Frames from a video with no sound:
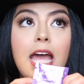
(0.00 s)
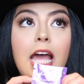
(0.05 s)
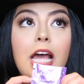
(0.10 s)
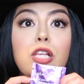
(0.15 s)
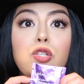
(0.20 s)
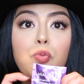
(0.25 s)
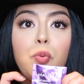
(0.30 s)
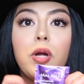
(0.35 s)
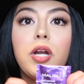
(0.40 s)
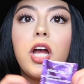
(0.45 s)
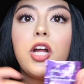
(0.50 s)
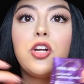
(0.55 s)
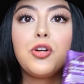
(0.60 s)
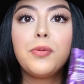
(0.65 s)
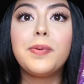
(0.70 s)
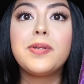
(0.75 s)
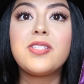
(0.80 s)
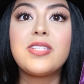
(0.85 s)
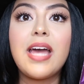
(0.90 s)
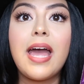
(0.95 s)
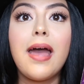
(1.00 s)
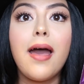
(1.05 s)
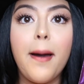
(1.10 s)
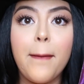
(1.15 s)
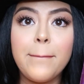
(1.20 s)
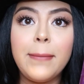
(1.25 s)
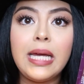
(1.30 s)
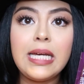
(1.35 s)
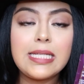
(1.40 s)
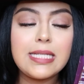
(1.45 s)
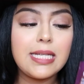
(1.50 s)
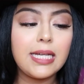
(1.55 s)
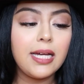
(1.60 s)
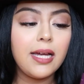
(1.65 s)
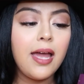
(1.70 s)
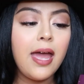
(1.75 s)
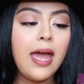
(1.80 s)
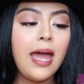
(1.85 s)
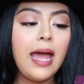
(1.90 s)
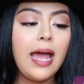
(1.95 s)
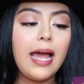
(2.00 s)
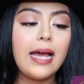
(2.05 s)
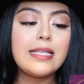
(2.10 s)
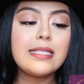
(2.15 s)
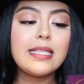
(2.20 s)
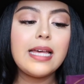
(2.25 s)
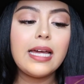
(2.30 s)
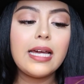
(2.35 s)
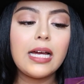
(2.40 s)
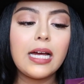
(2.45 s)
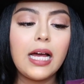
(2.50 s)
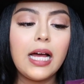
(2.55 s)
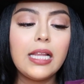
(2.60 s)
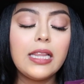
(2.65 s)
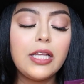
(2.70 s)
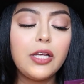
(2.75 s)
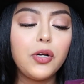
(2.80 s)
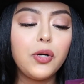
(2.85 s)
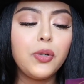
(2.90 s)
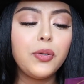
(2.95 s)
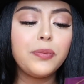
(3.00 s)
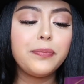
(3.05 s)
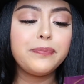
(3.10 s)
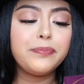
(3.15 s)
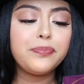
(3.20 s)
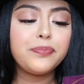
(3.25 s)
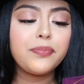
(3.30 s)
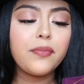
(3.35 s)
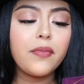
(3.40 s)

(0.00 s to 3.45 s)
it's 100% amazing. It's like a little